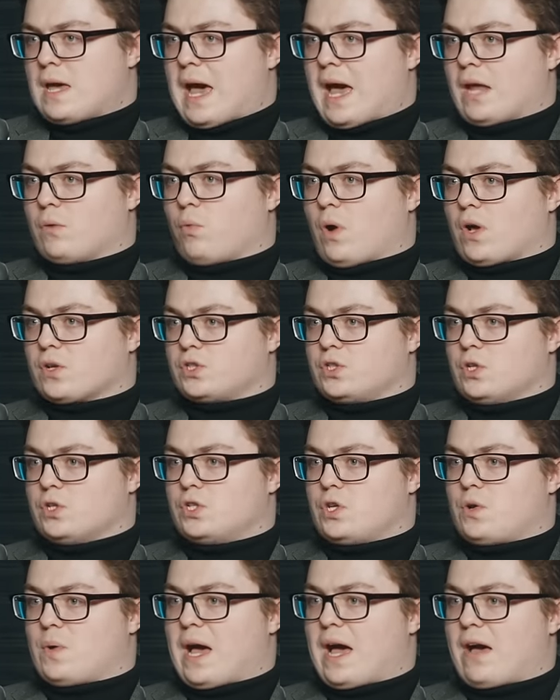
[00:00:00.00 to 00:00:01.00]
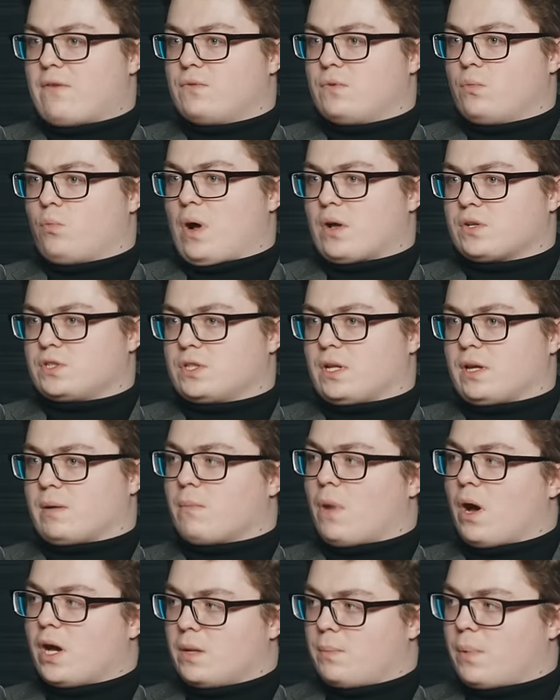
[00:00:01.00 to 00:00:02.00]
And whilst you do have, whilst like
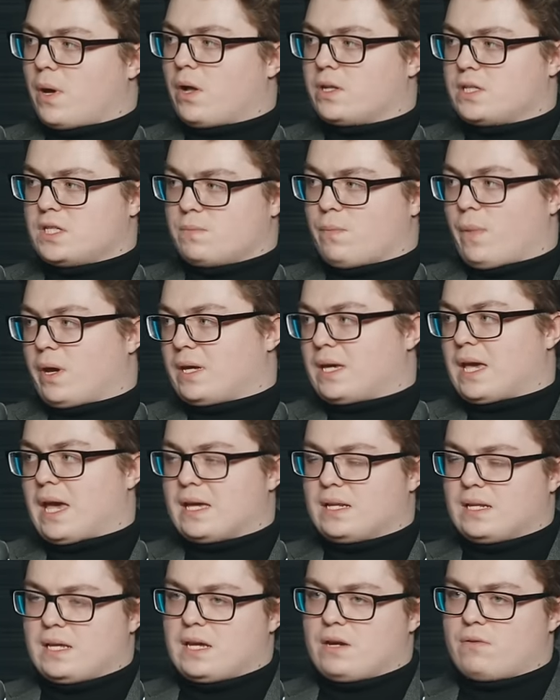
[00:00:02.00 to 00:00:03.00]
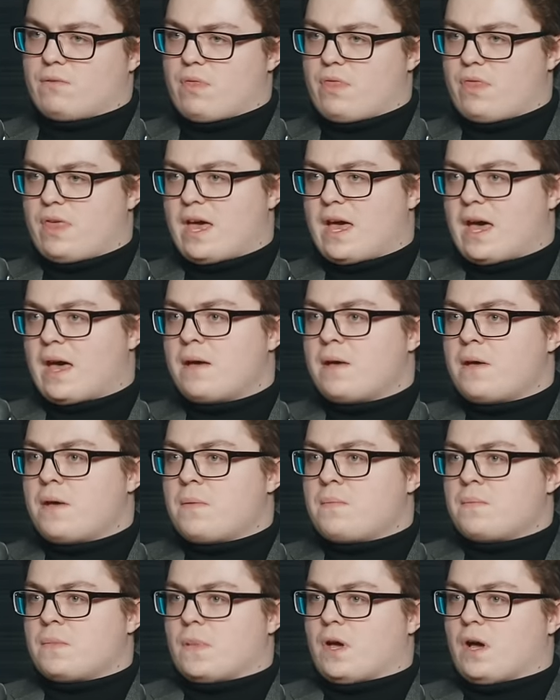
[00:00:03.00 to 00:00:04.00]
minor parties might gain here and there,
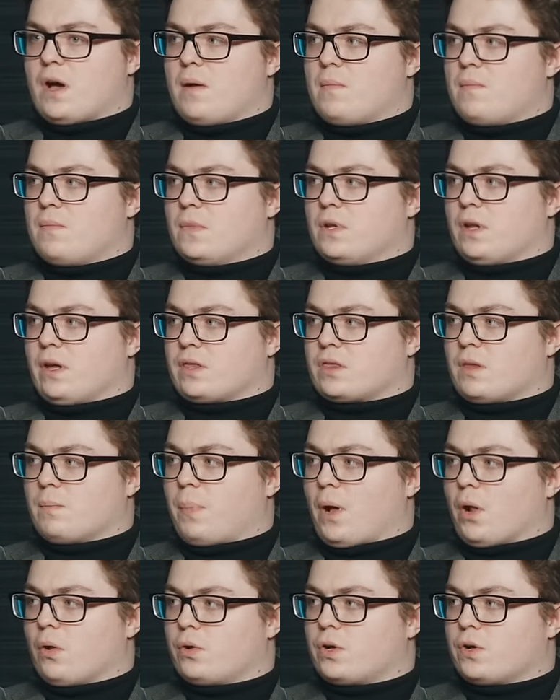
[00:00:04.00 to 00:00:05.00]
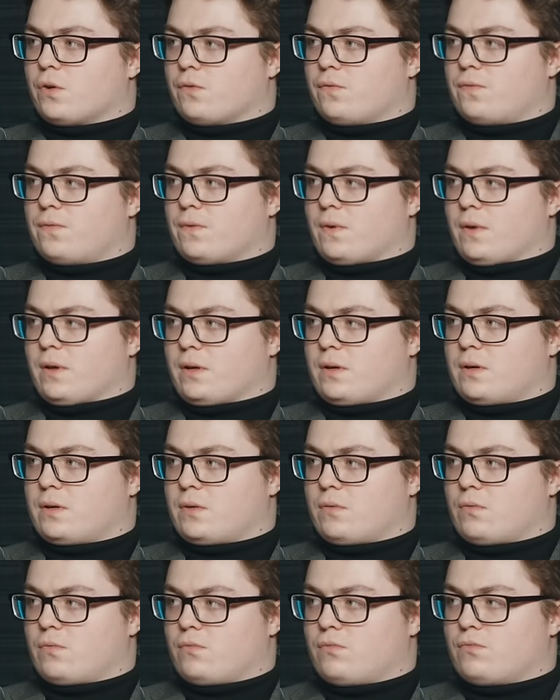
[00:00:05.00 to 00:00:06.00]
like the bulk of like
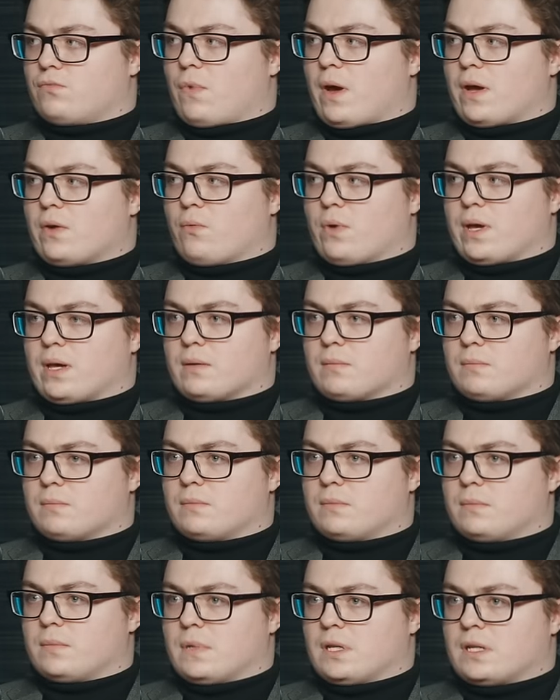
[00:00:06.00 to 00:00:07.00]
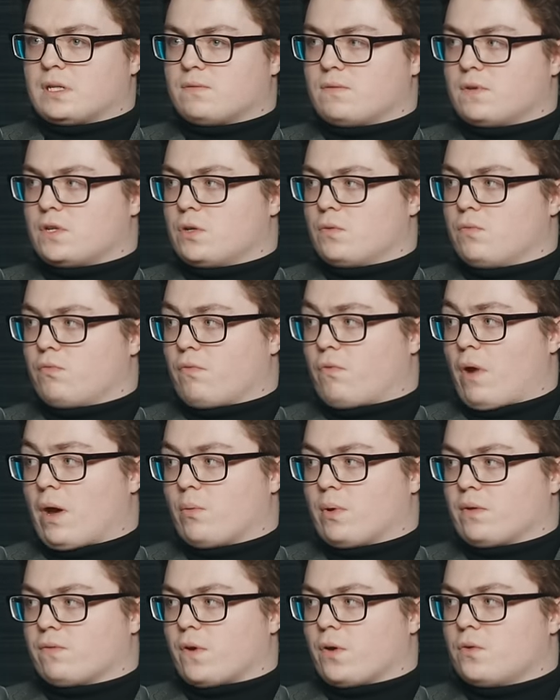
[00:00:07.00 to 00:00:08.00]
right wing
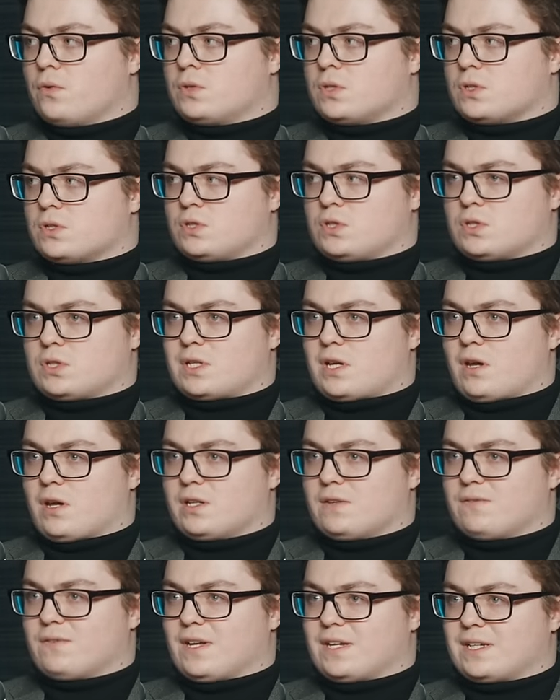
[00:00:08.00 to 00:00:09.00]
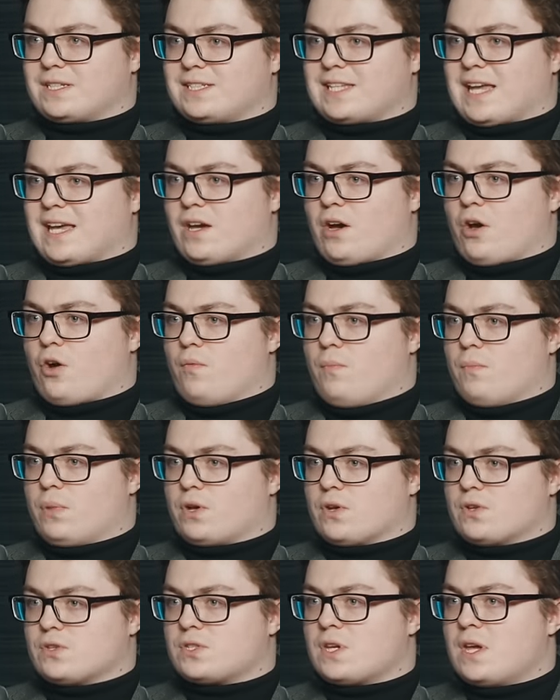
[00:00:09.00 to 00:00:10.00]
voters just kind of like stay home
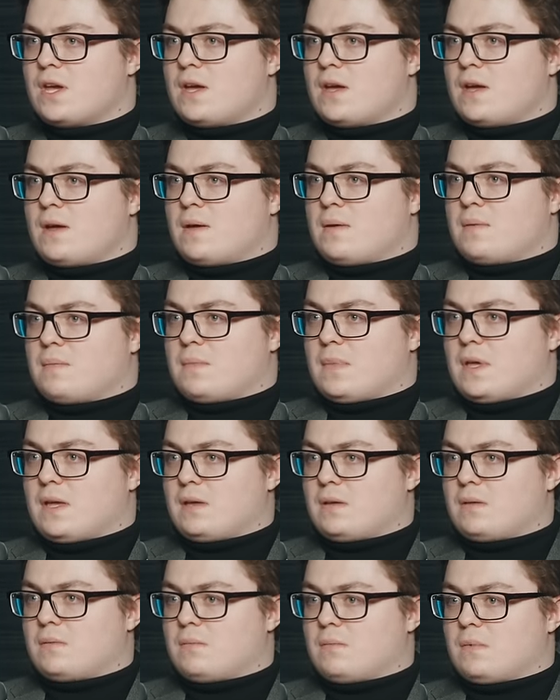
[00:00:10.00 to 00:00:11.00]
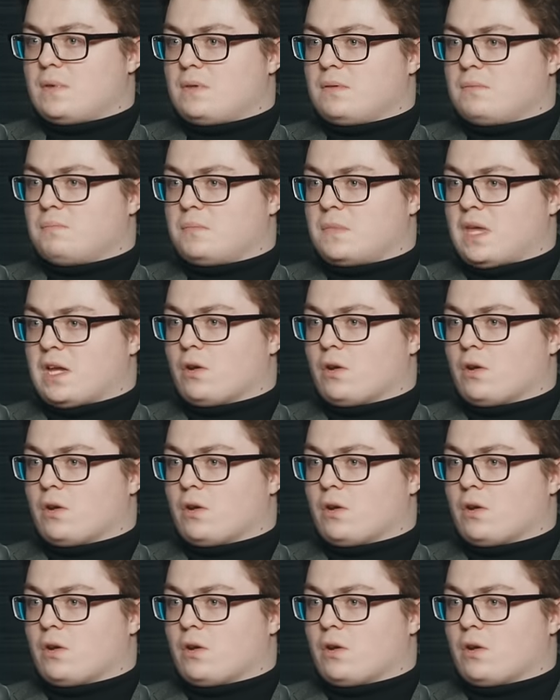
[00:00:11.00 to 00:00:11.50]
because they